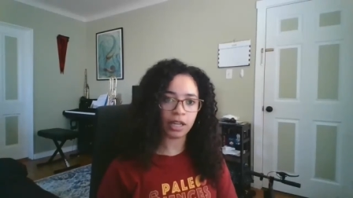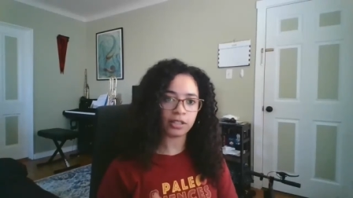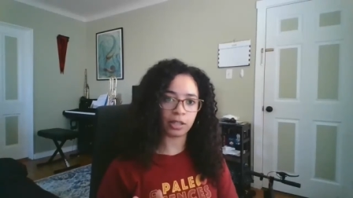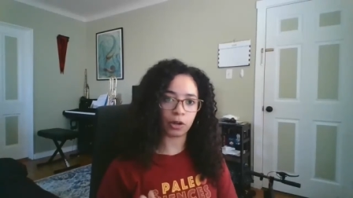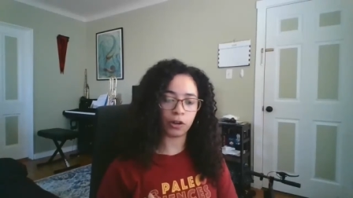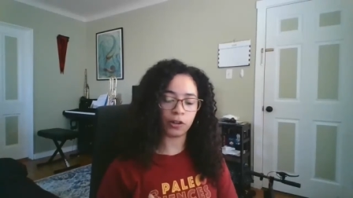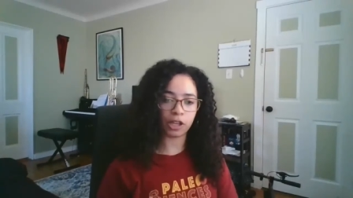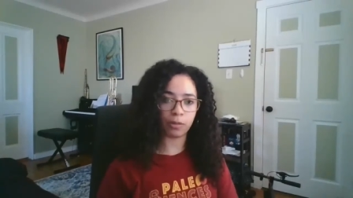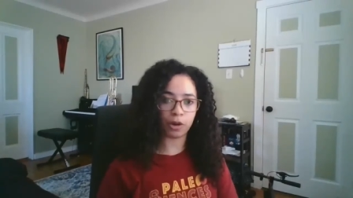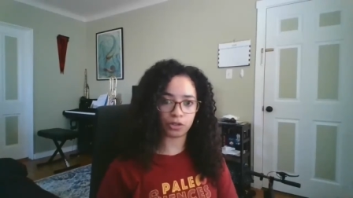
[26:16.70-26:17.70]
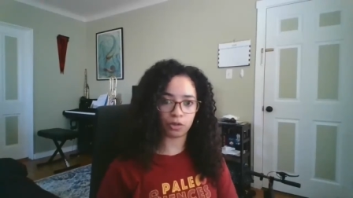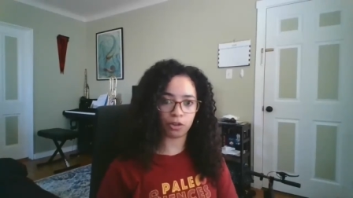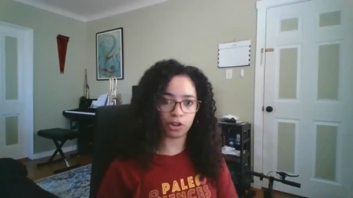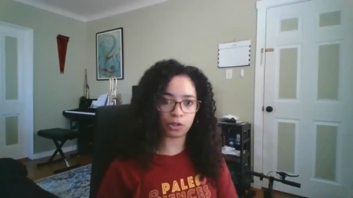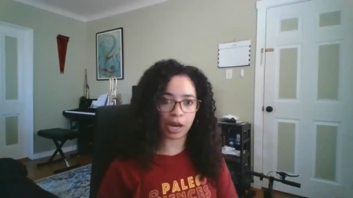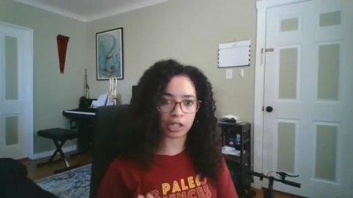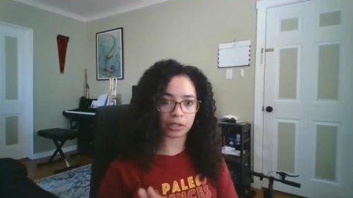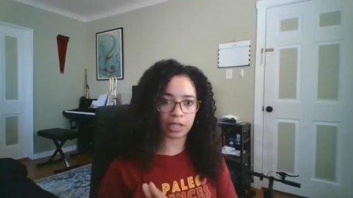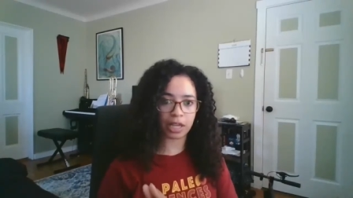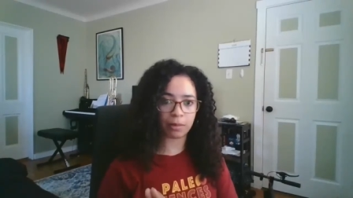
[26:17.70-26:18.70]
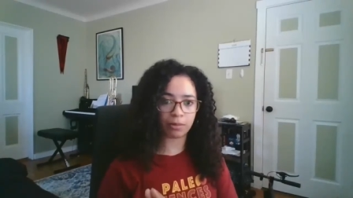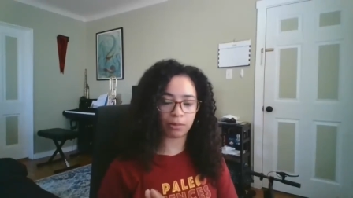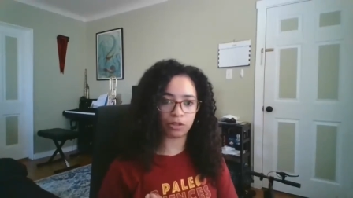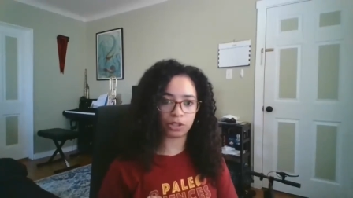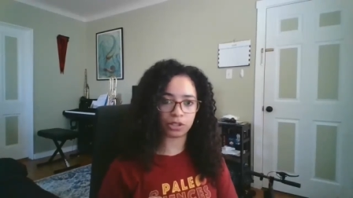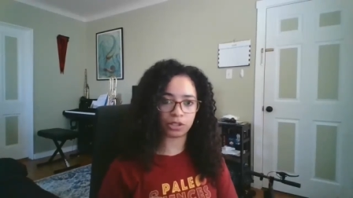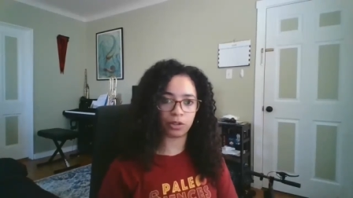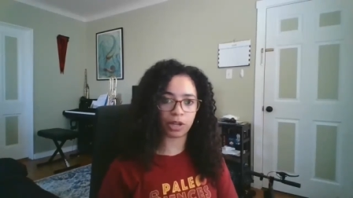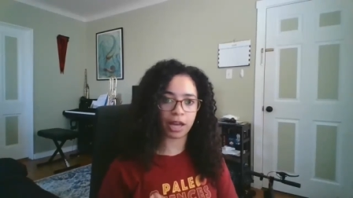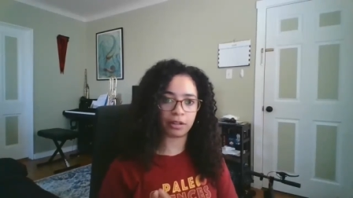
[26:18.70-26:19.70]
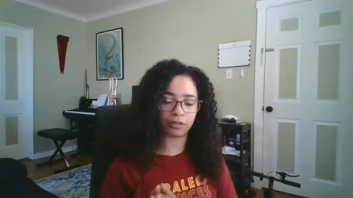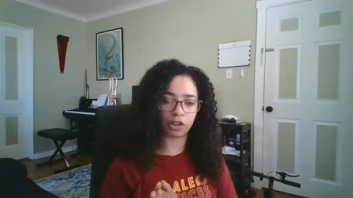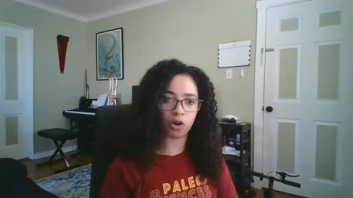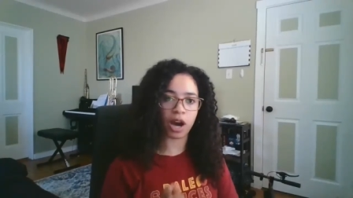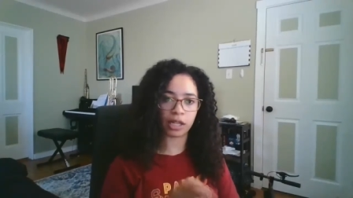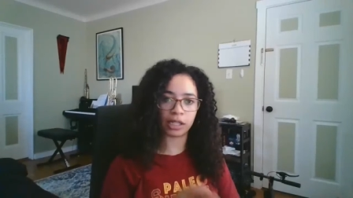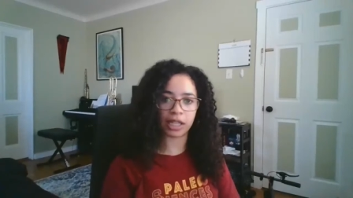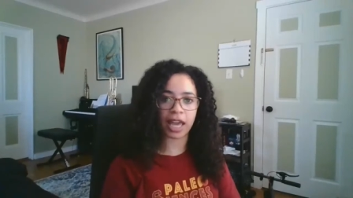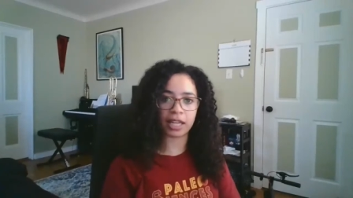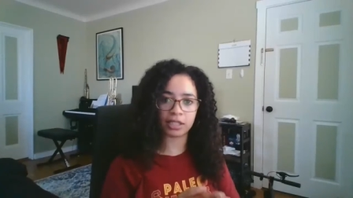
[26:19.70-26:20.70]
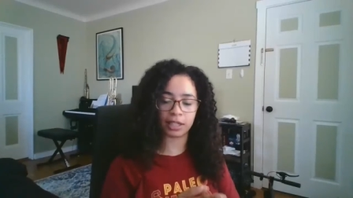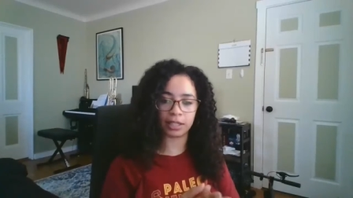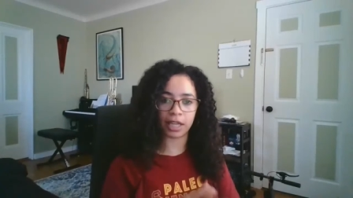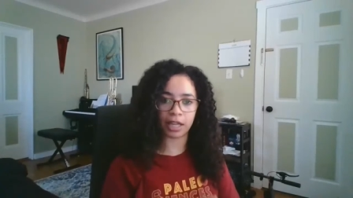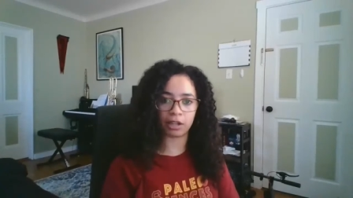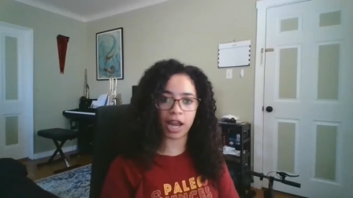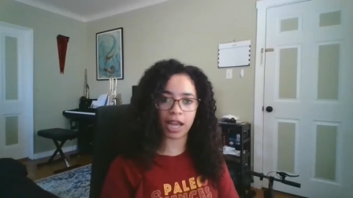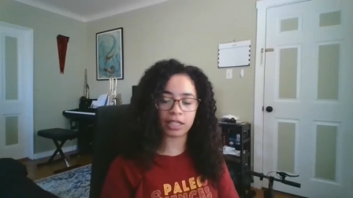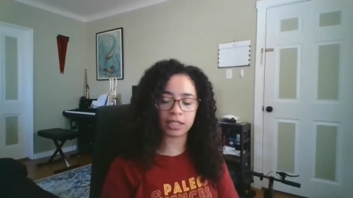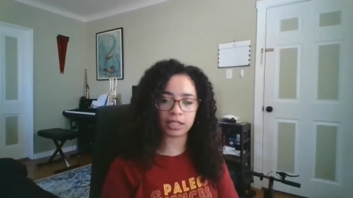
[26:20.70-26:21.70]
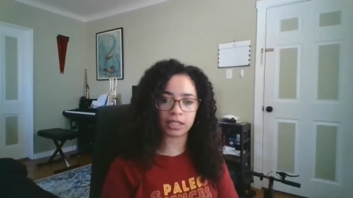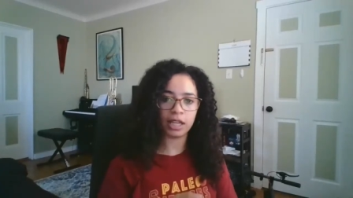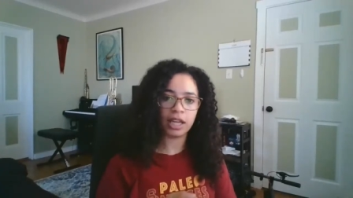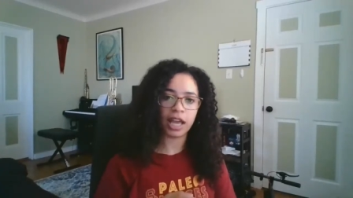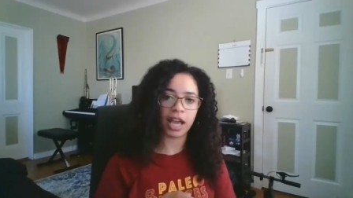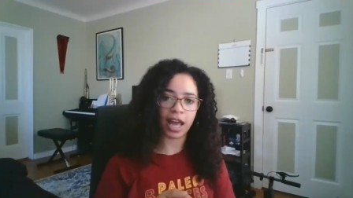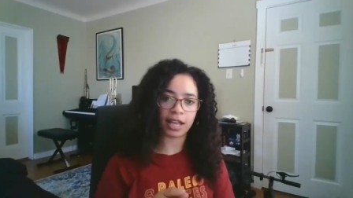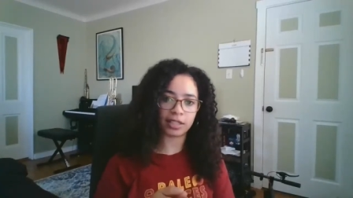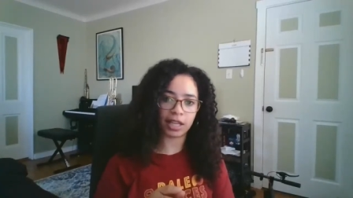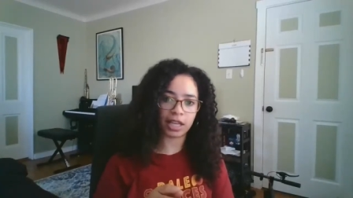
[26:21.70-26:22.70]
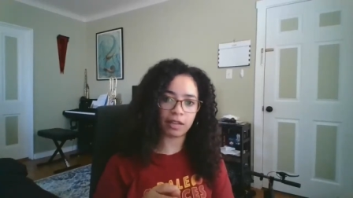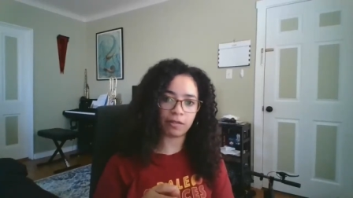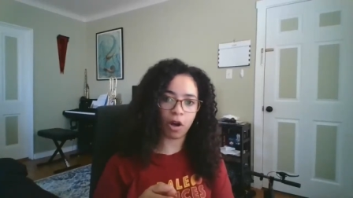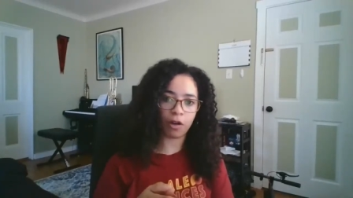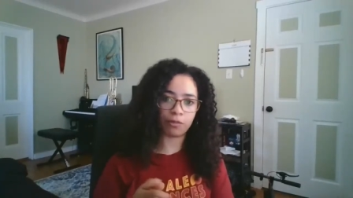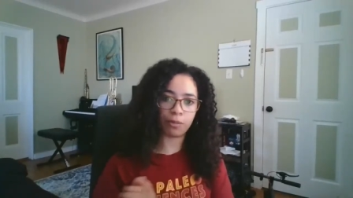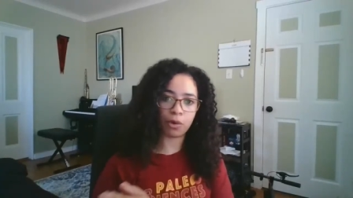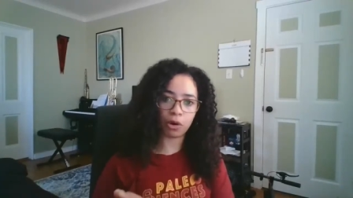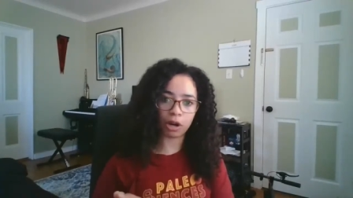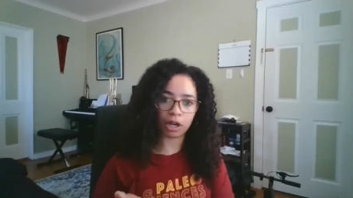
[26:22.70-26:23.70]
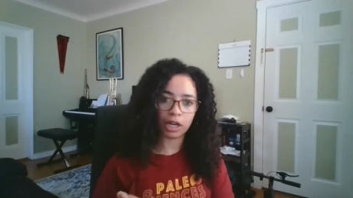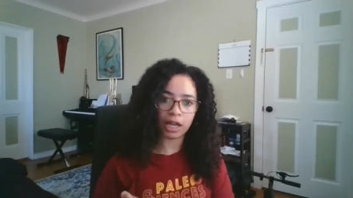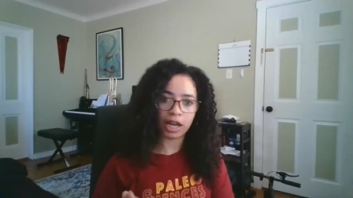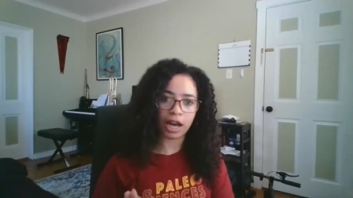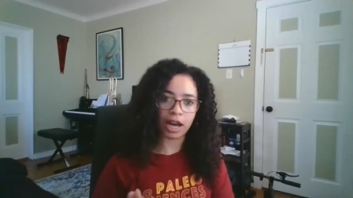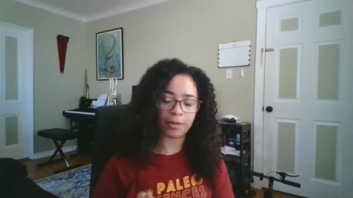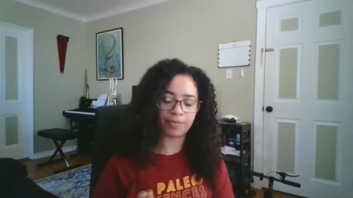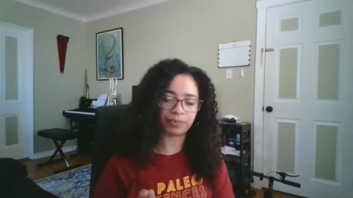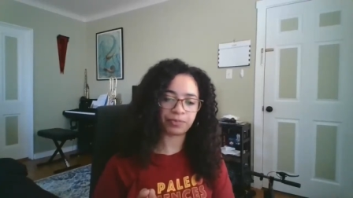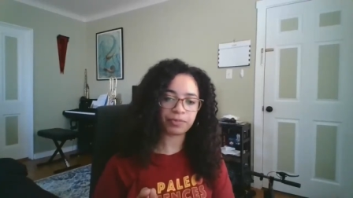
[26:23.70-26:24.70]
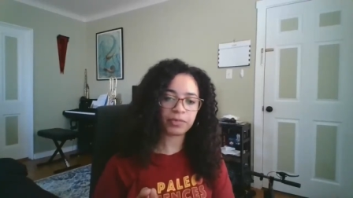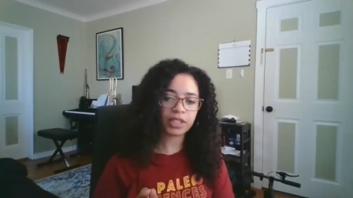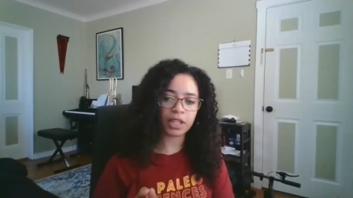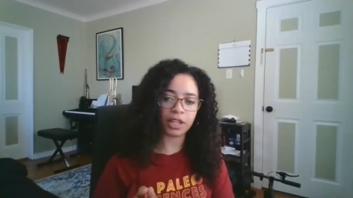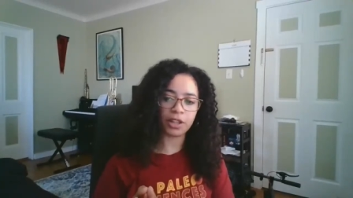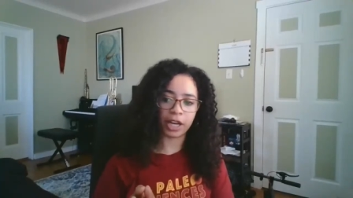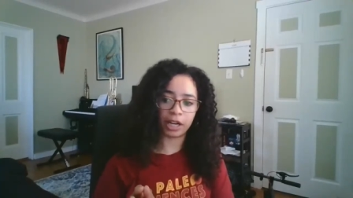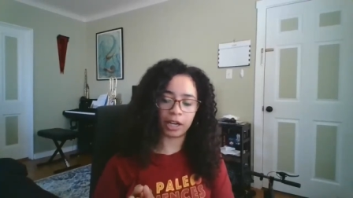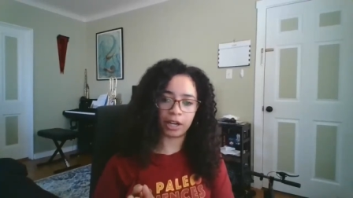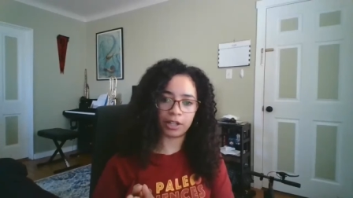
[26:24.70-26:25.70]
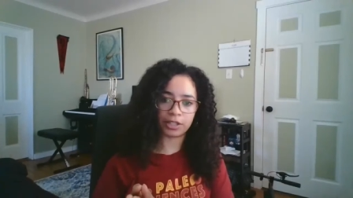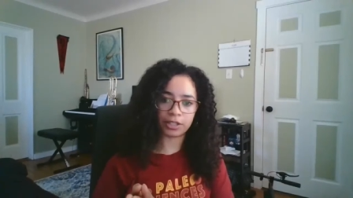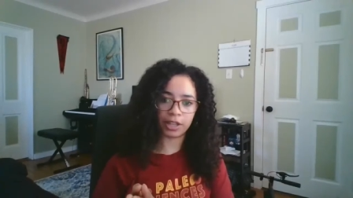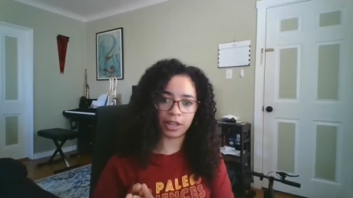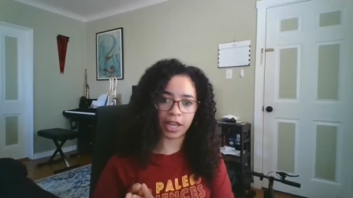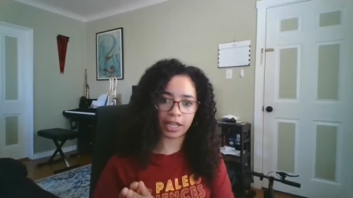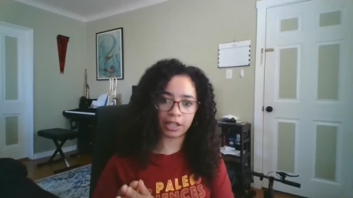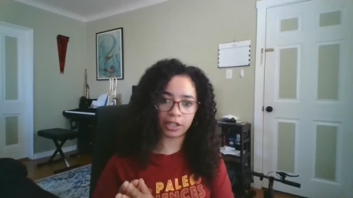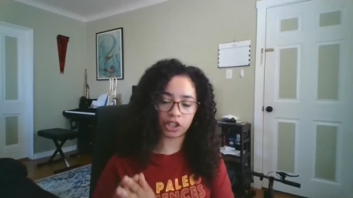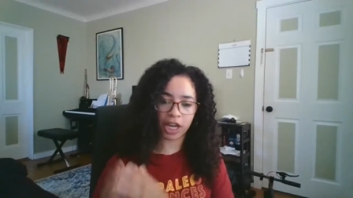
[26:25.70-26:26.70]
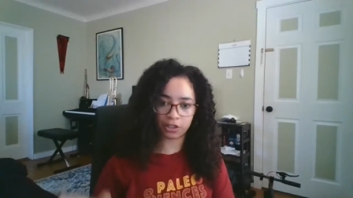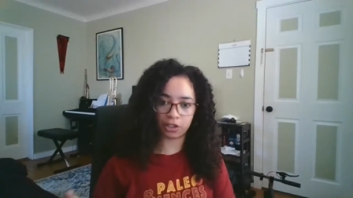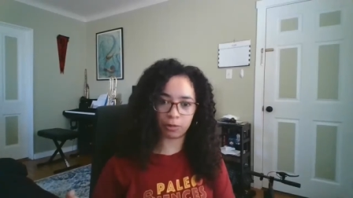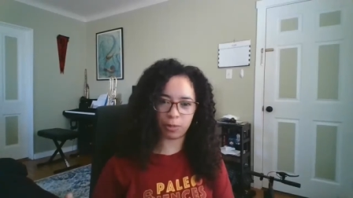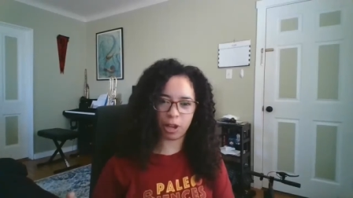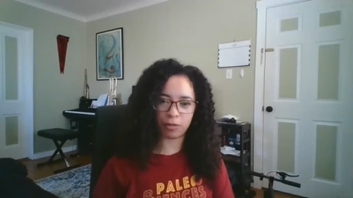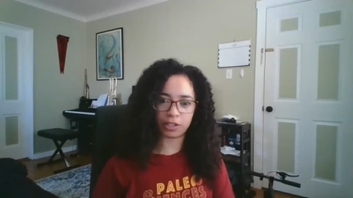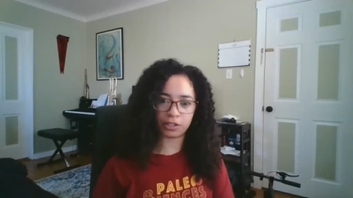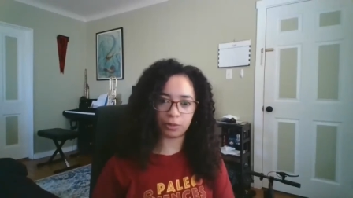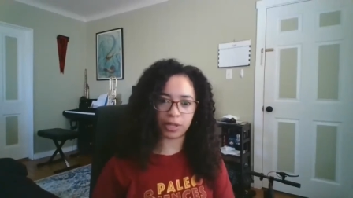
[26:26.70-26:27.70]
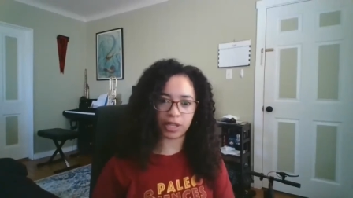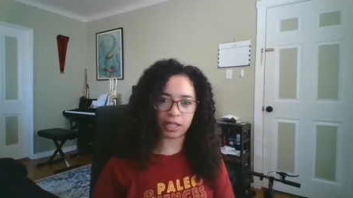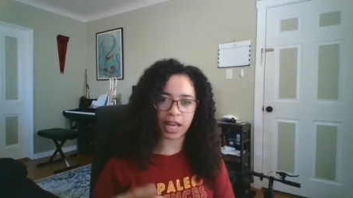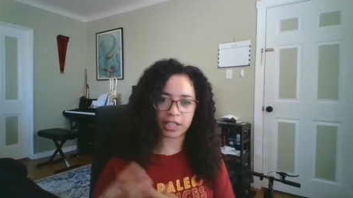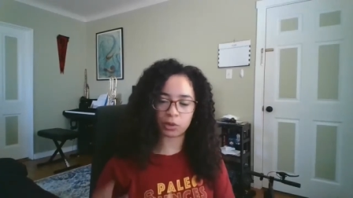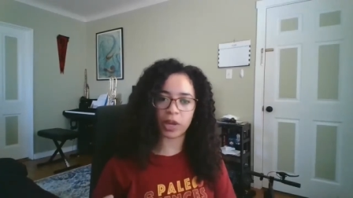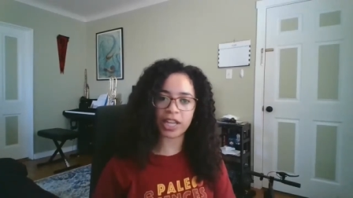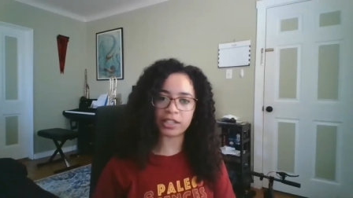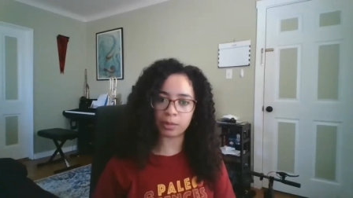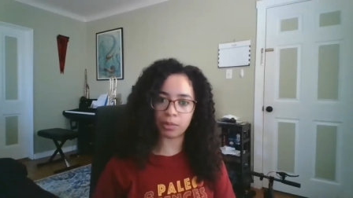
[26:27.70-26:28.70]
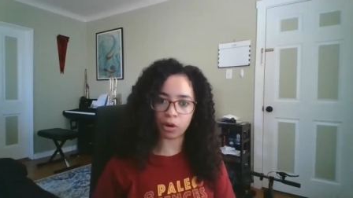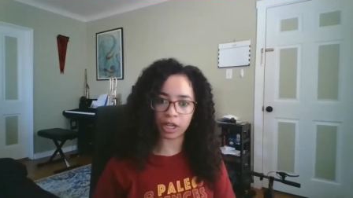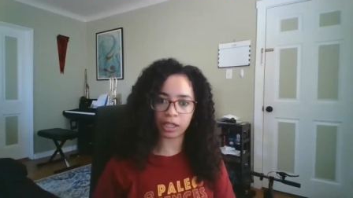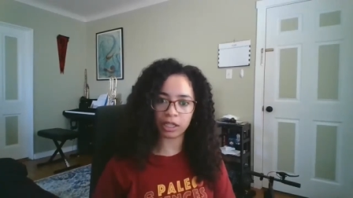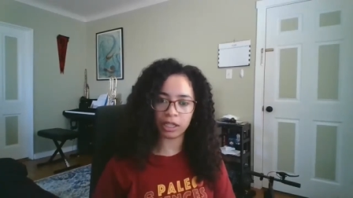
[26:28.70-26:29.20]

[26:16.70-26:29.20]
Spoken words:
Some early mosasaurs were actually able to still kind of go on land to lay their eggs. And as they evolved more, they changed their pelvis to be less weight supporting,